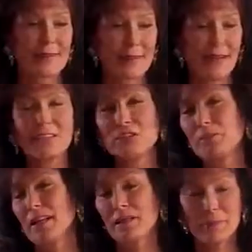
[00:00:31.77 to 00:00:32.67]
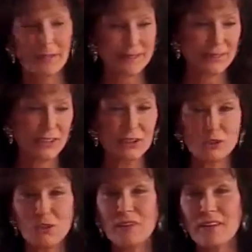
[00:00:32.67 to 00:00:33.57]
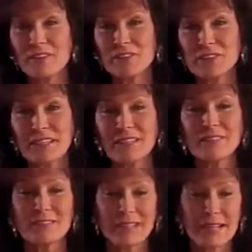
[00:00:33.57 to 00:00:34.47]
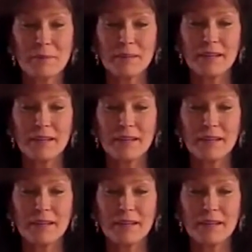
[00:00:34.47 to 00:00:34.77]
how could you be like Patsy? She was 25 years ahead of her time,